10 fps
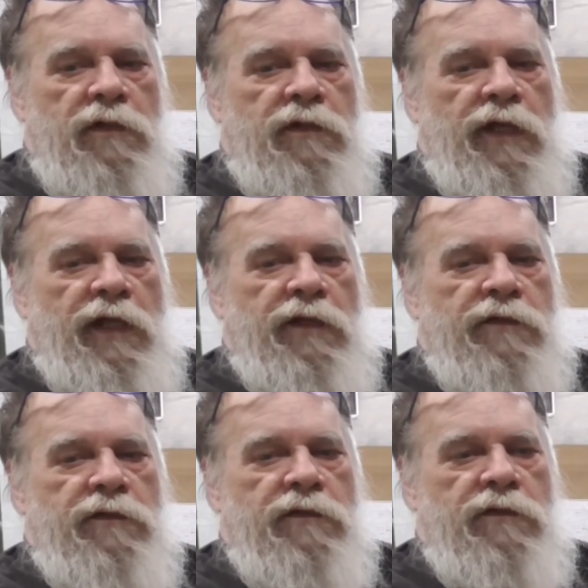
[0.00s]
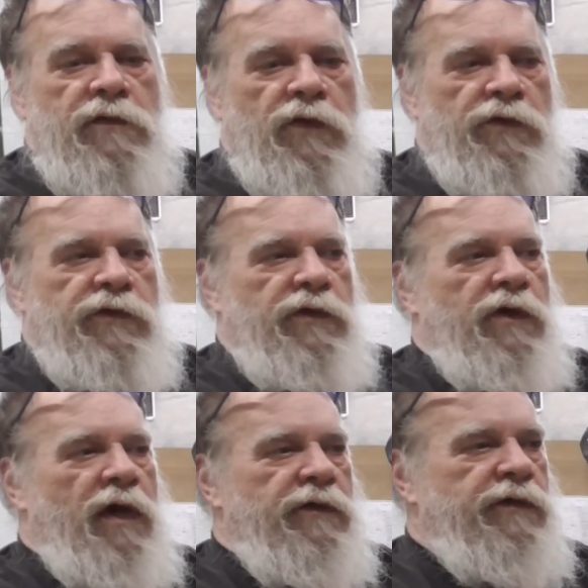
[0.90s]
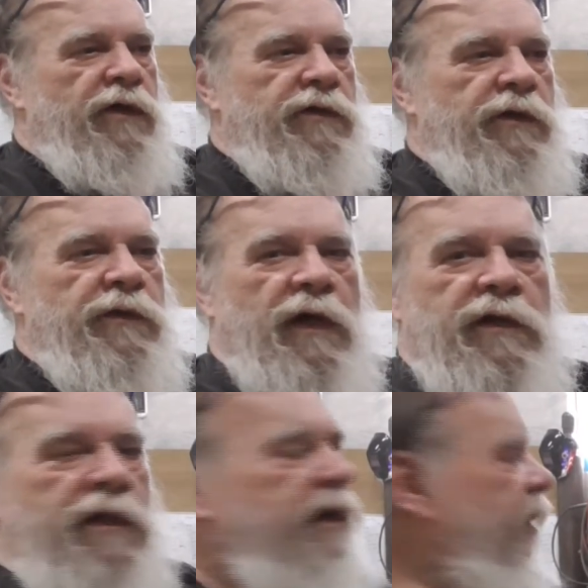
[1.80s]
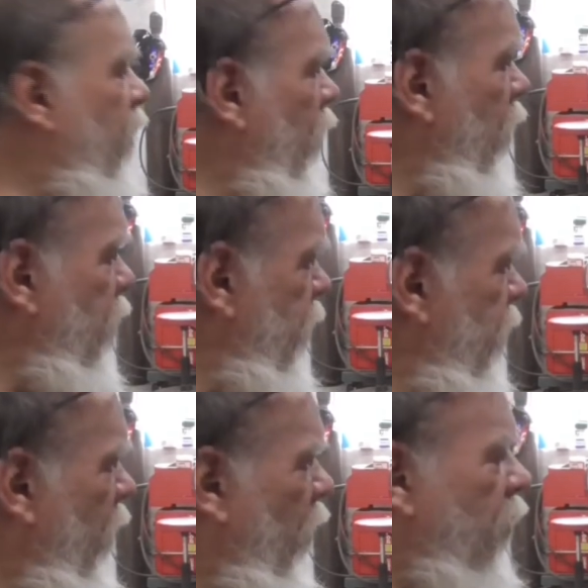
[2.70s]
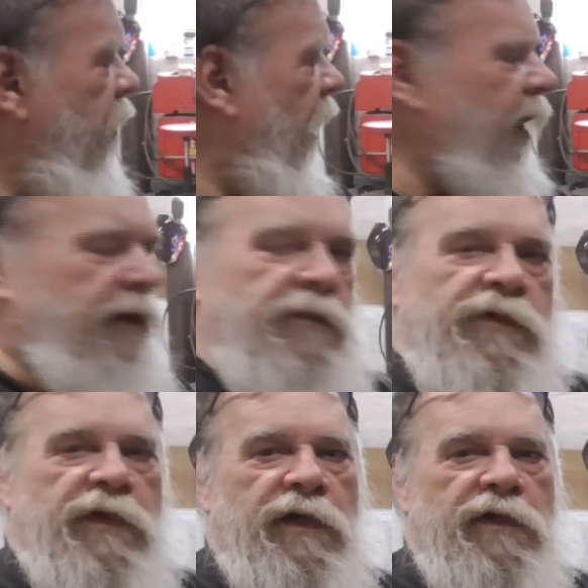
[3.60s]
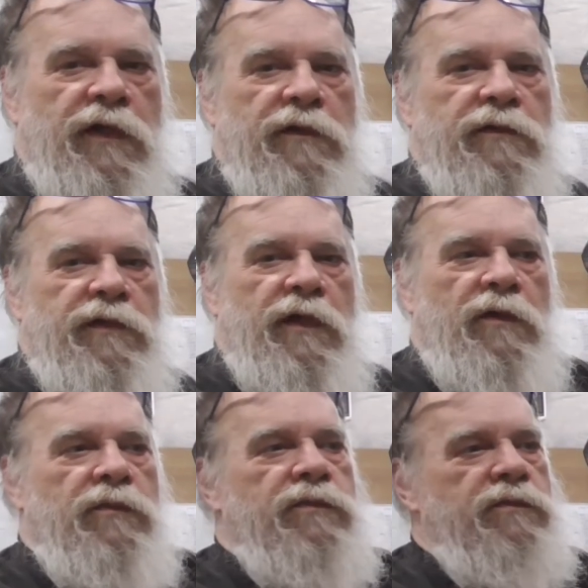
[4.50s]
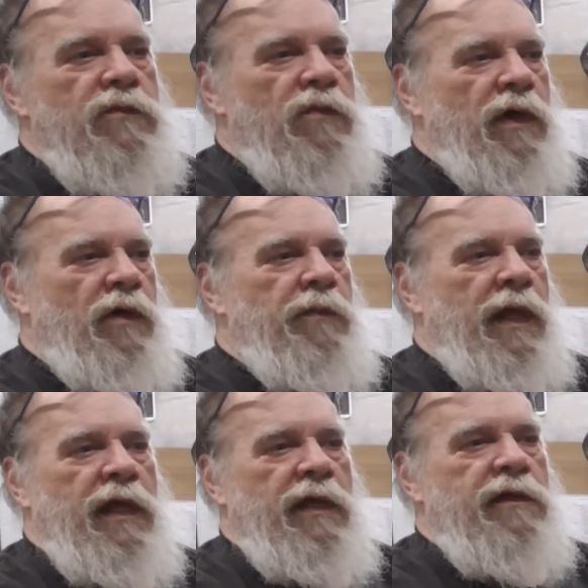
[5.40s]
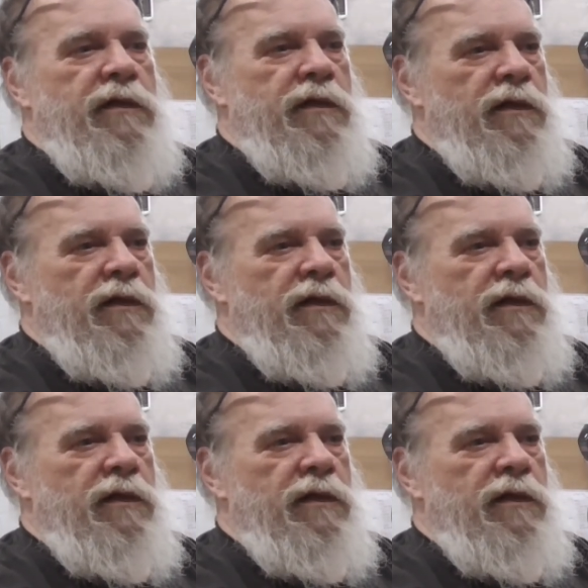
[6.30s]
and those are the garage sales you find the neat old items that well made,